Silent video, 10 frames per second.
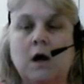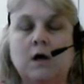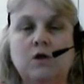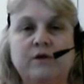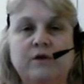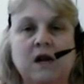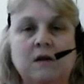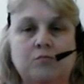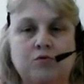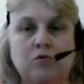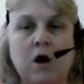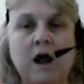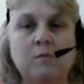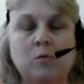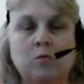You've got
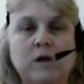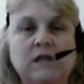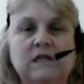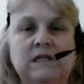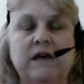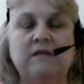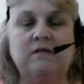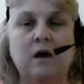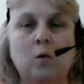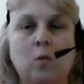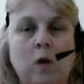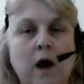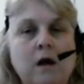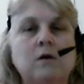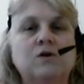prime real estate there.
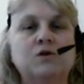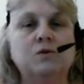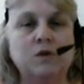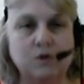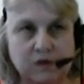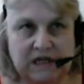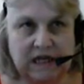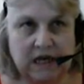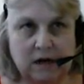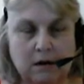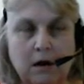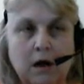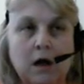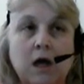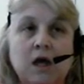Why aren't you using it?
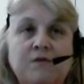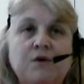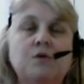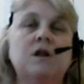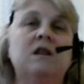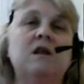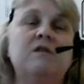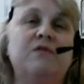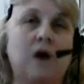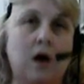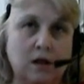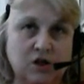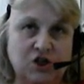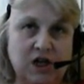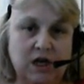If you're in an
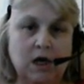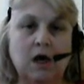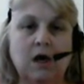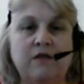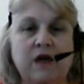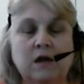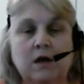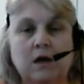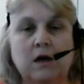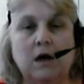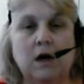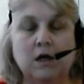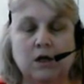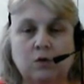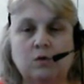anthology, then
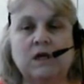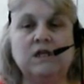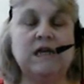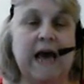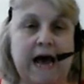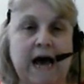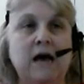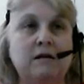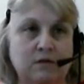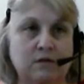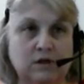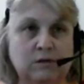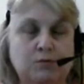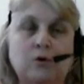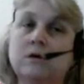you need to add those
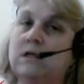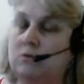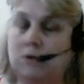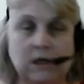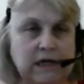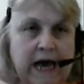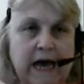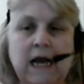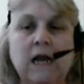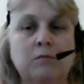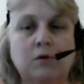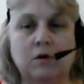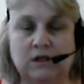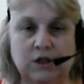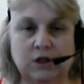books. You need to add any
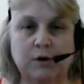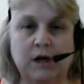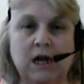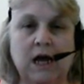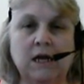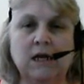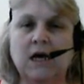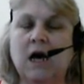books that you're in. And